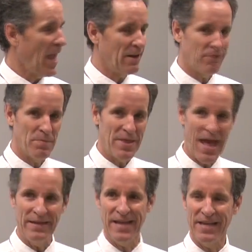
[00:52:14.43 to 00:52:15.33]
And from
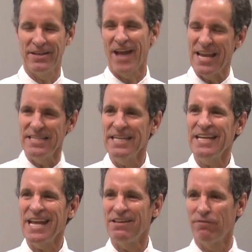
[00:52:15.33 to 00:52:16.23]
that day in
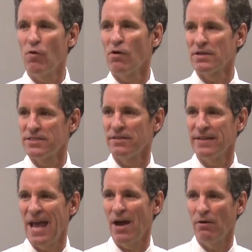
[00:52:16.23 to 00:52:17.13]
1984 until
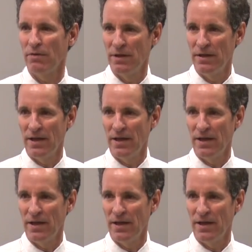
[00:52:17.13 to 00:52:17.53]
now,